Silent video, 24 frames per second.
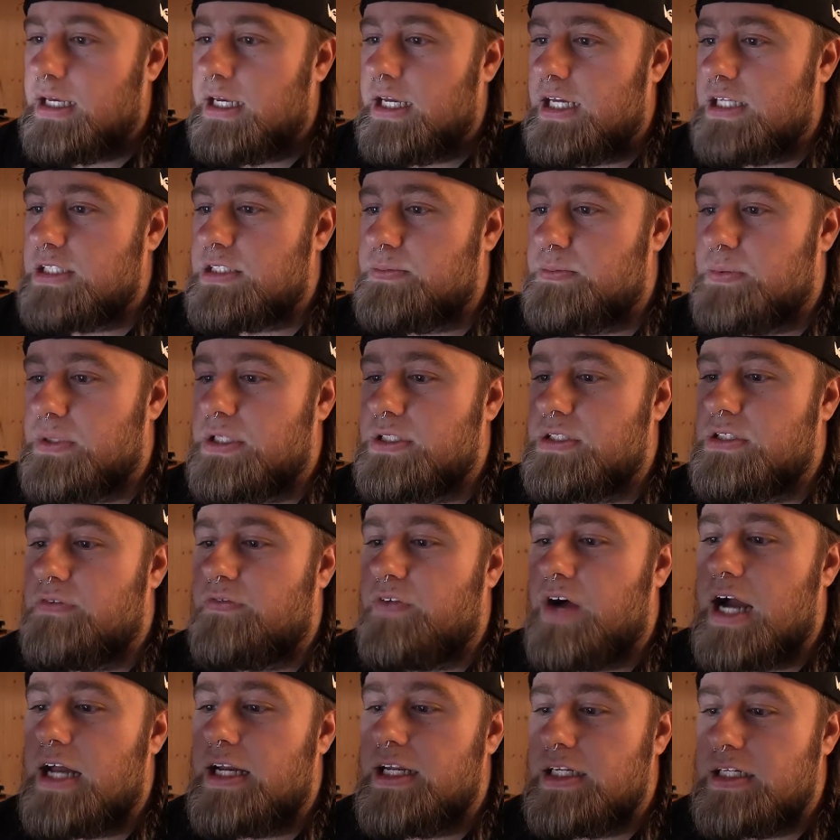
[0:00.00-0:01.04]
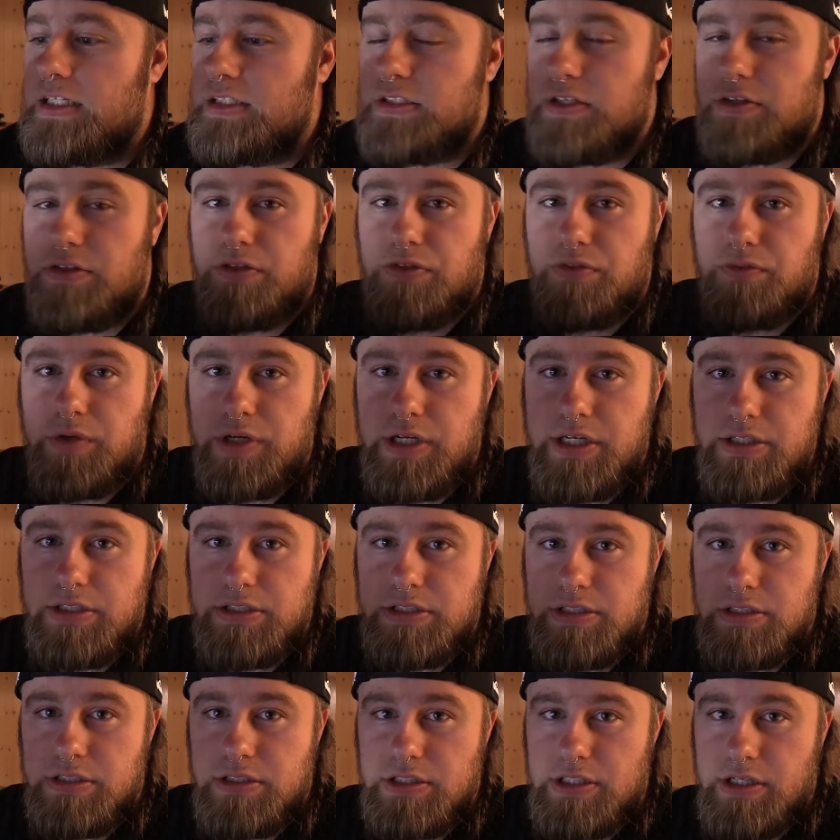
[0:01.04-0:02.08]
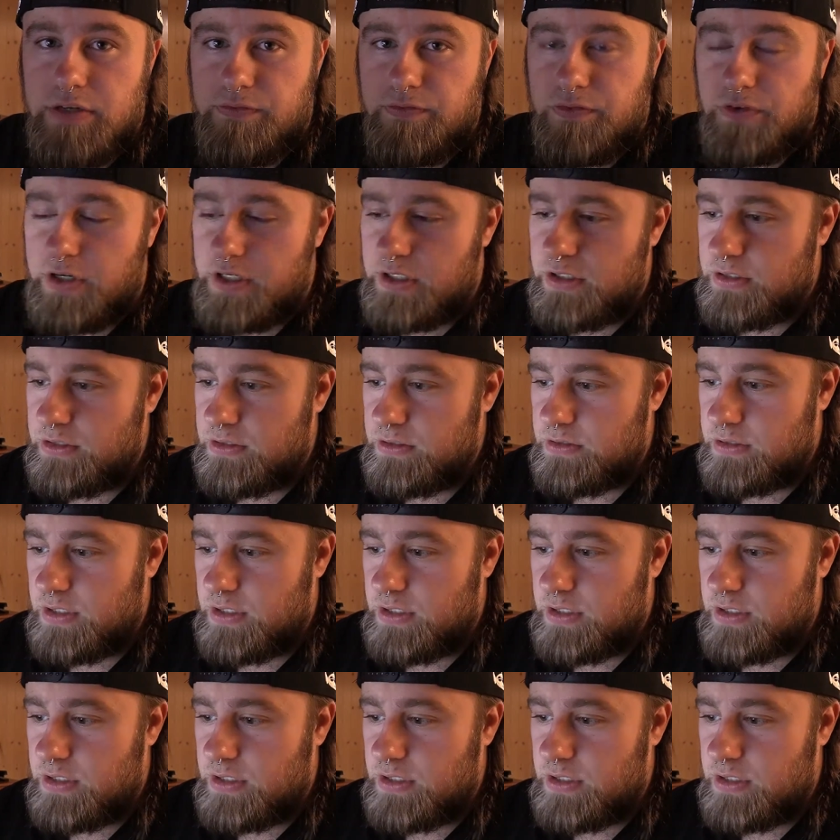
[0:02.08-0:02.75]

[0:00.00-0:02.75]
It's been divided into 3 different